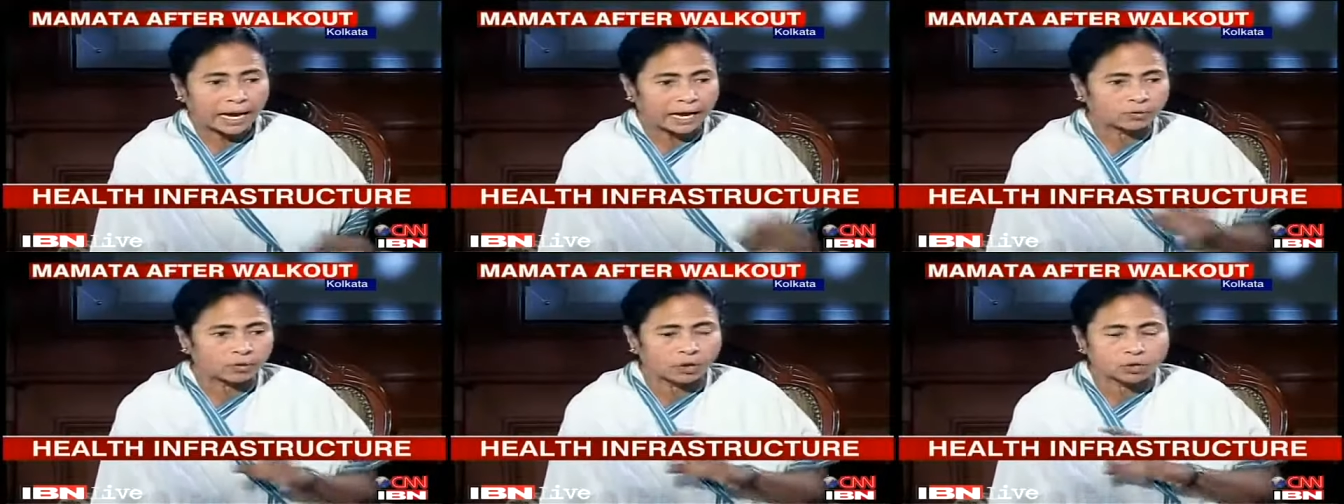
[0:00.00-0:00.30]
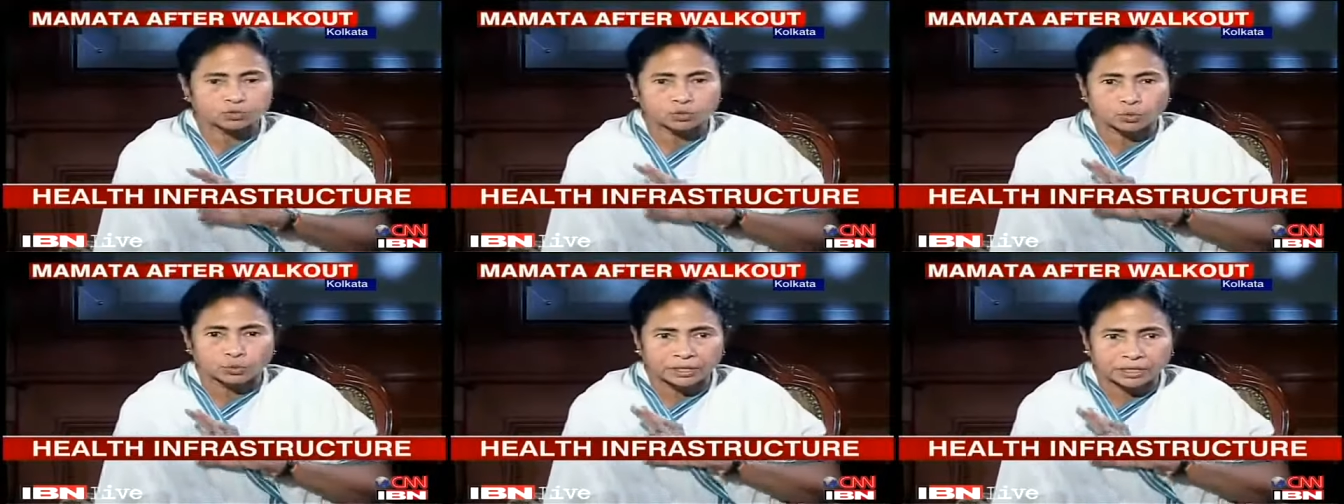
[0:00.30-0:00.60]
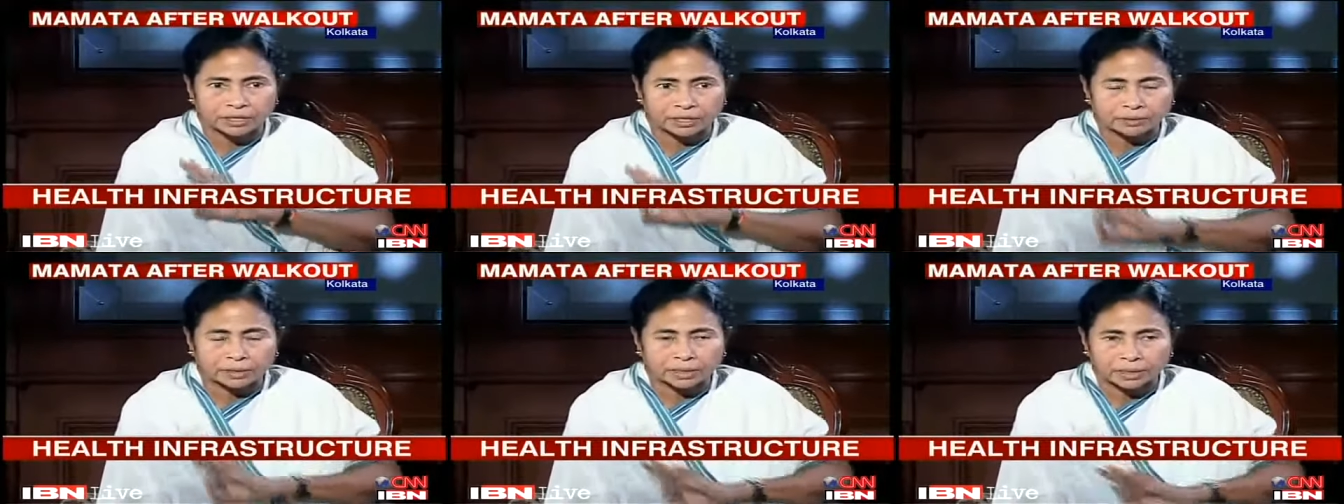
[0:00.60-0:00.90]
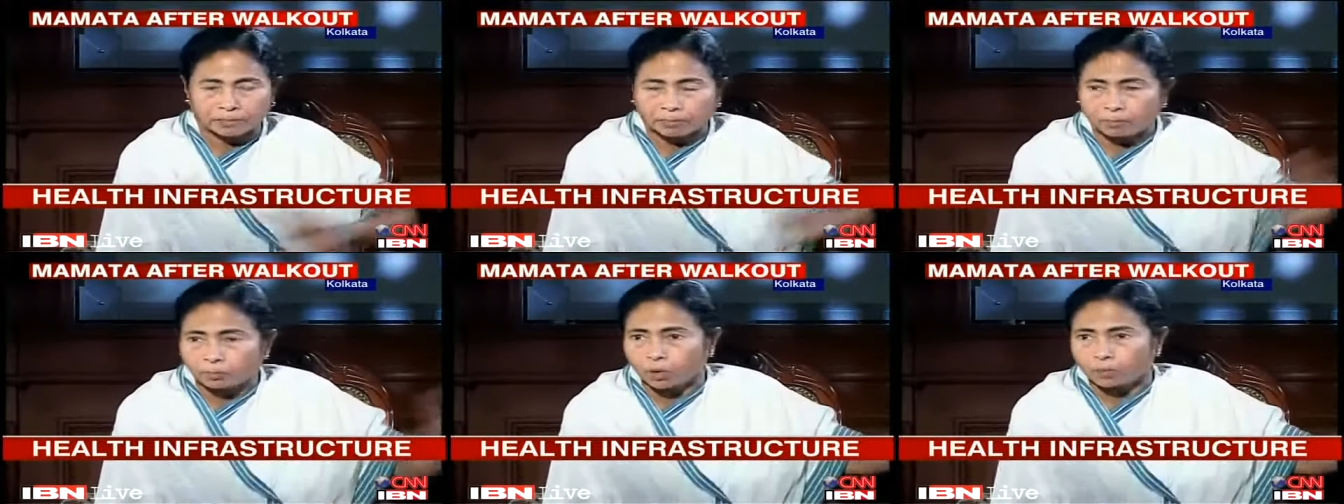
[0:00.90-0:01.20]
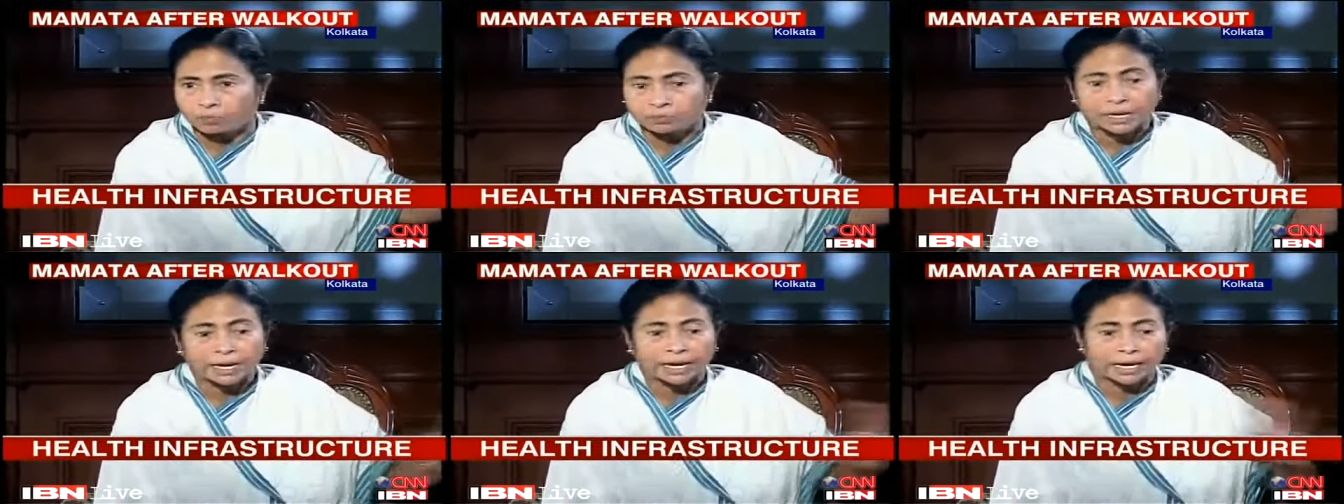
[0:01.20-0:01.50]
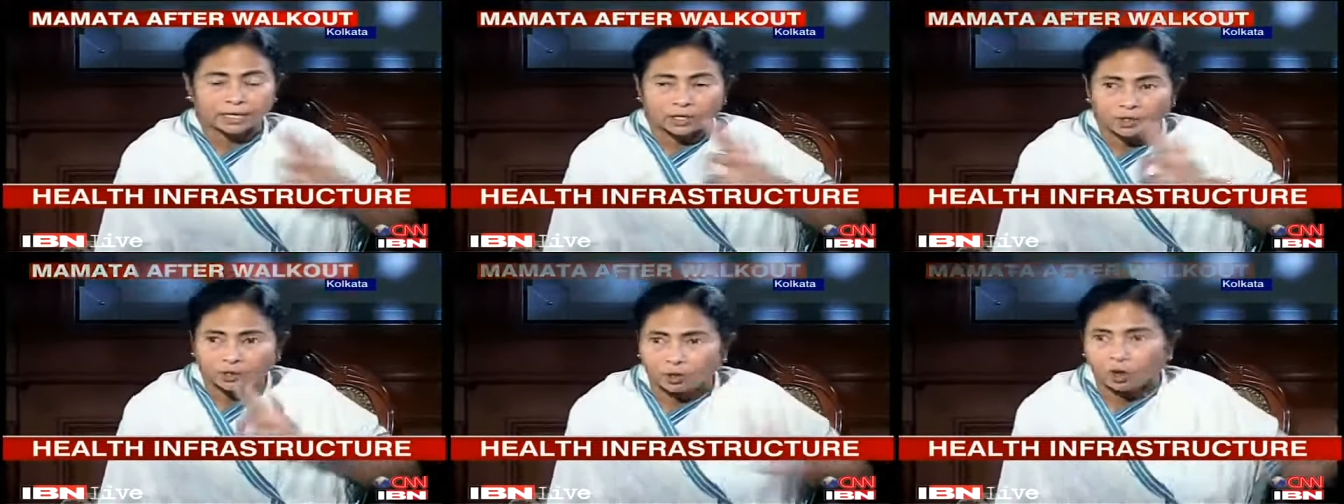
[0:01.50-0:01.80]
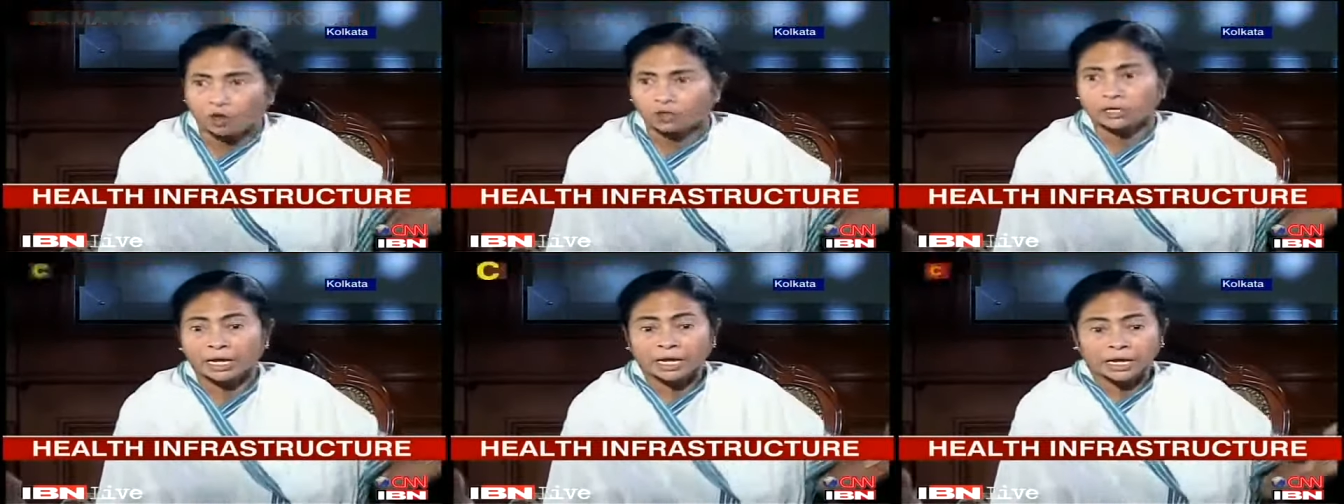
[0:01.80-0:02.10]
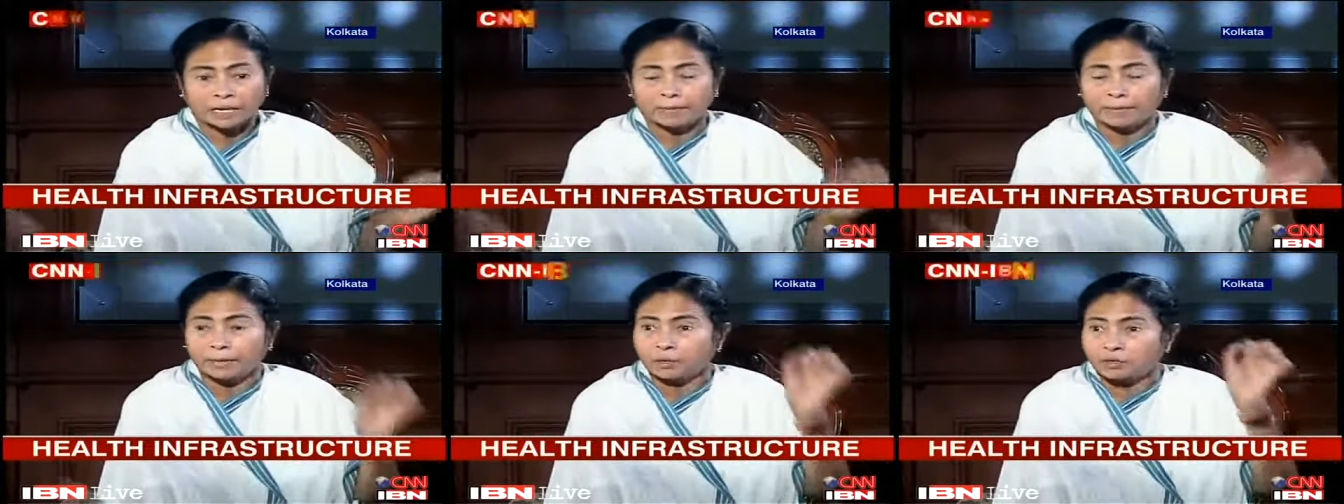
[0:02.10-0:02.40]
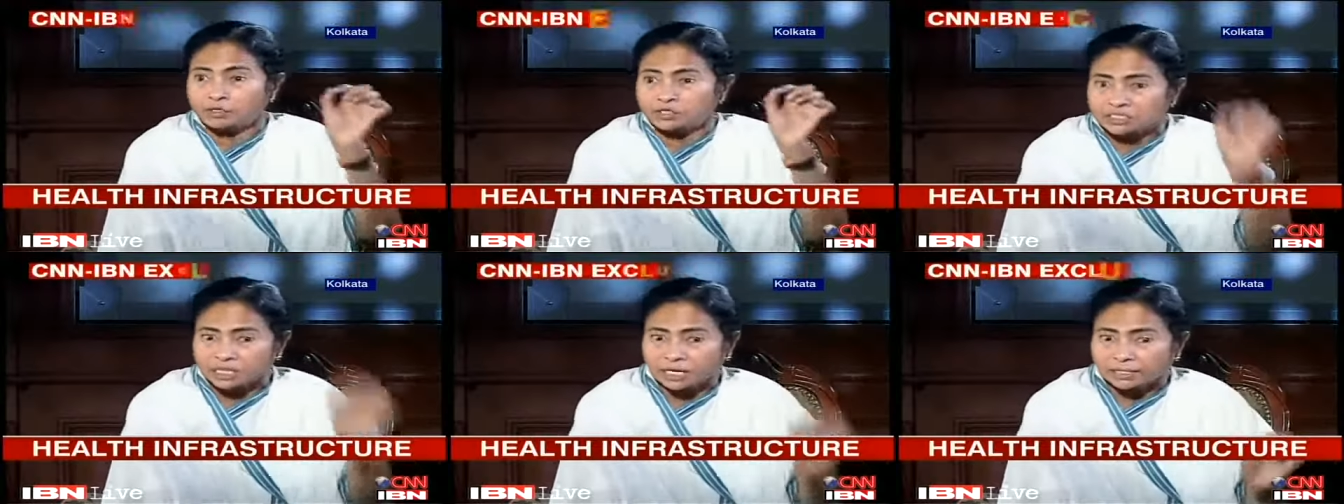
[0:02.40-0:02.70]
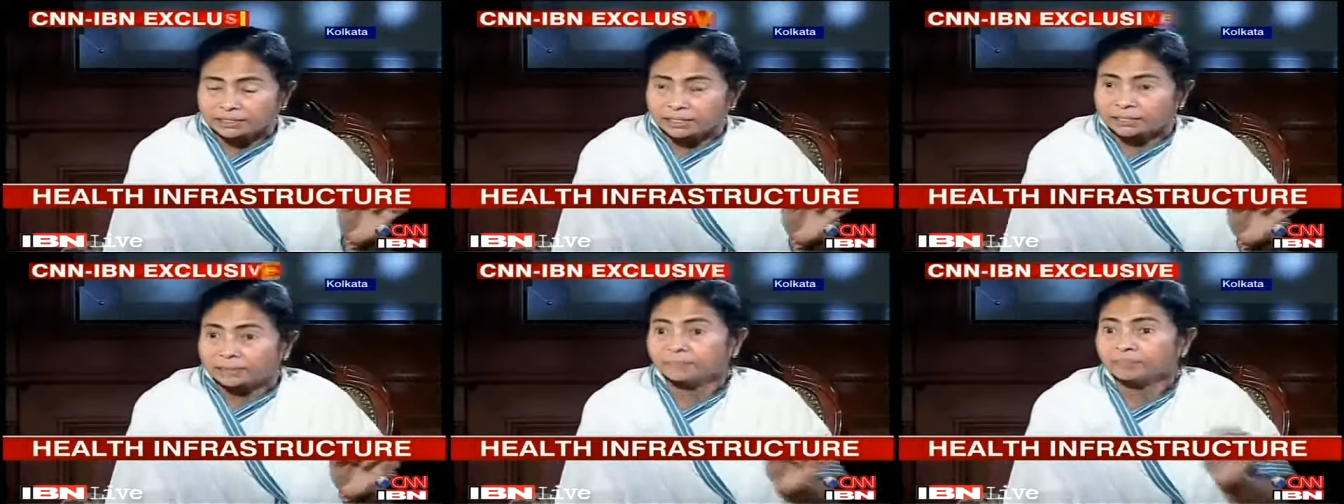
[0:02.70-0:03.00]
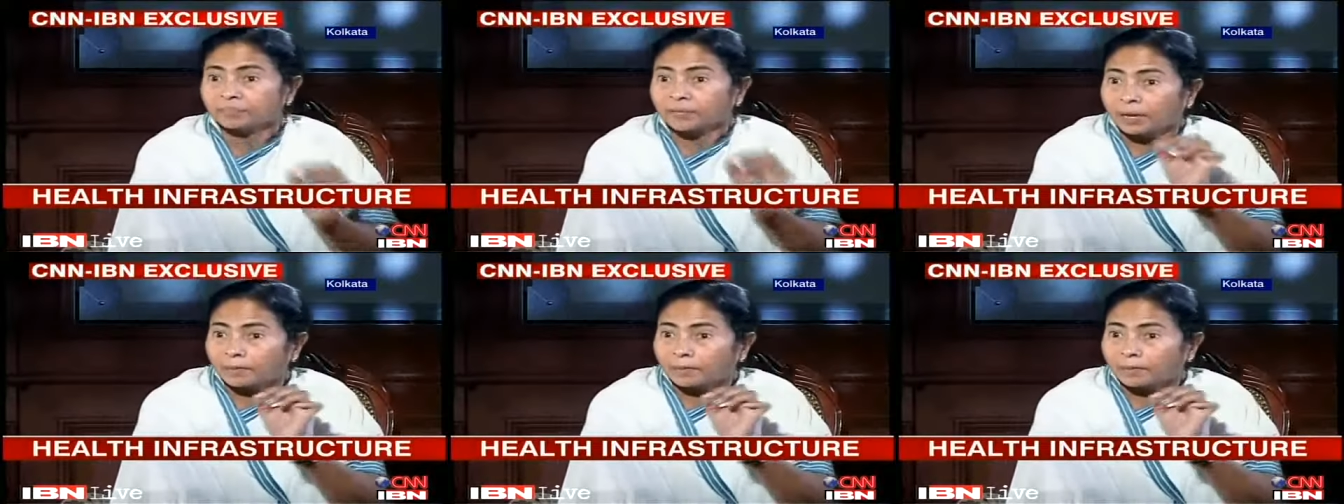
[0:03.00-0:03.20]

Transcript: and also we improved a lot. Even we started